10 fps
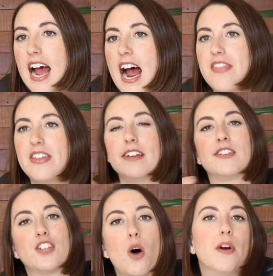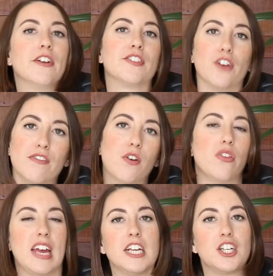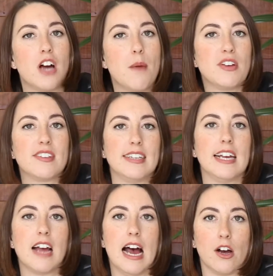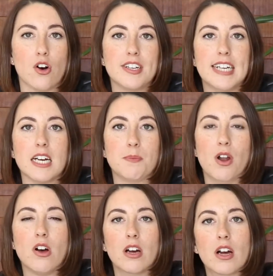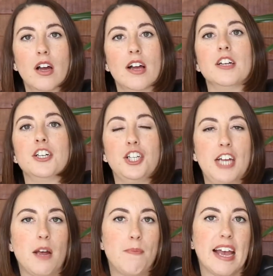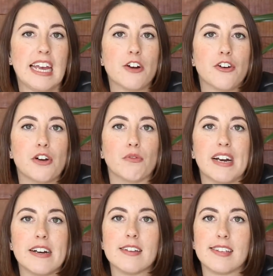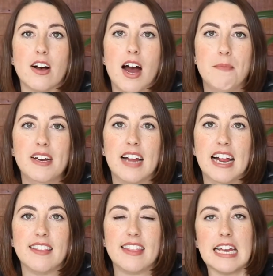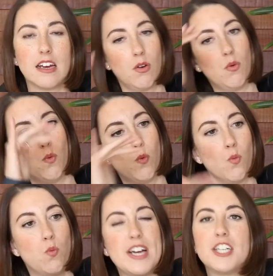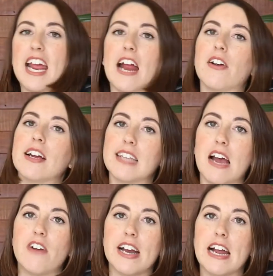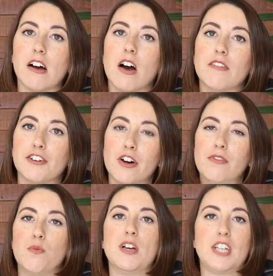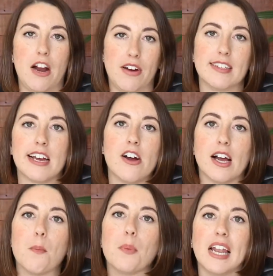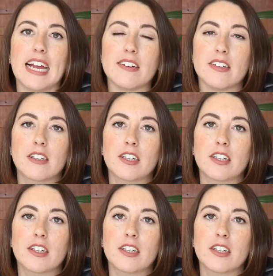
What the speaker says: And then so on and so forth. Each time you sit a contact block, check back in on your written assignment and think, which areas have I now covered off? Which areas can I complete?